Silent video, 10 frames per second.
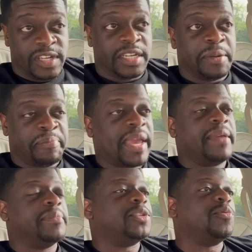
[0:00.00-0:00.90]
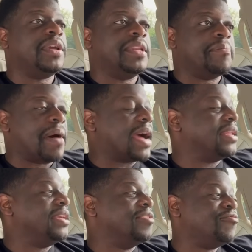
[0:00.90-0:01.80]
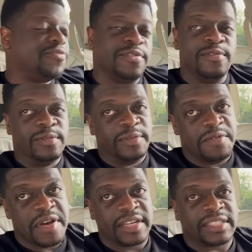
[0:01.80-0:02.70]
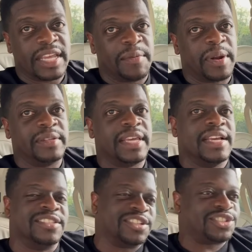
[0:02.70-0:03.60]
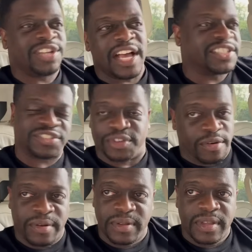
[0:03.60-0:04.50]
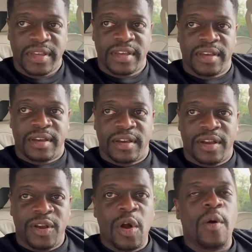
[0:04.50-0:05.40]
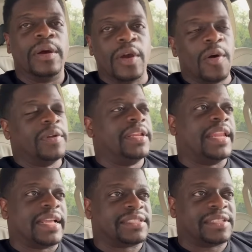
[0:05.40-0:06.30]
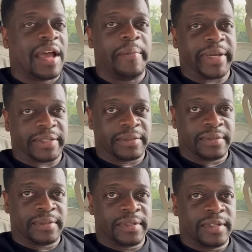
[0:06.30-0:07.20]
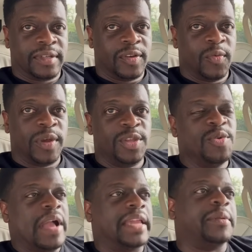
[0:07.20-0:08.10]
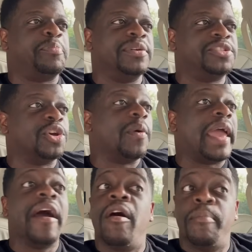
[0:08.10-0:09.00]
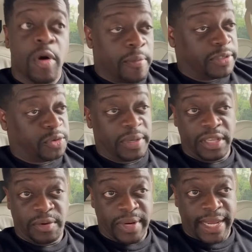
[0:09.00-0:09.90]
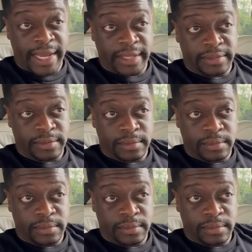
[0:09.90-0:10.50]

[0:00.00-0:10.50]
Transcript: A debate between the body and the food. You understand what I'm saying? There's a tussle going on in that stomach. When you got to put your elbow between your legs.